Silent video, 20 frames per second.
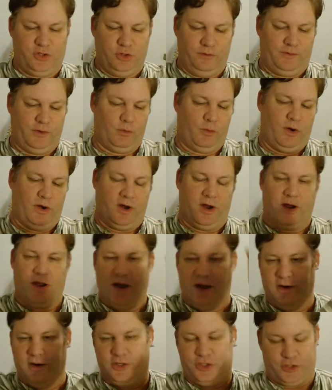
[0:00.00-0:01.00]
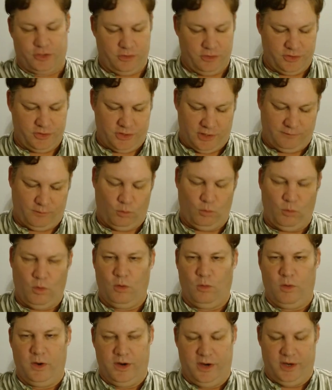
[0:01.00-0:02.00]
So if you're wearing a cotton shirt instead of a
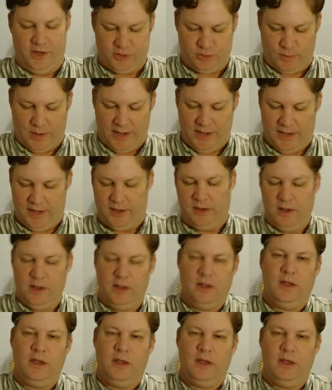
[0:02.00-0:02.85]
wool one and it's raining,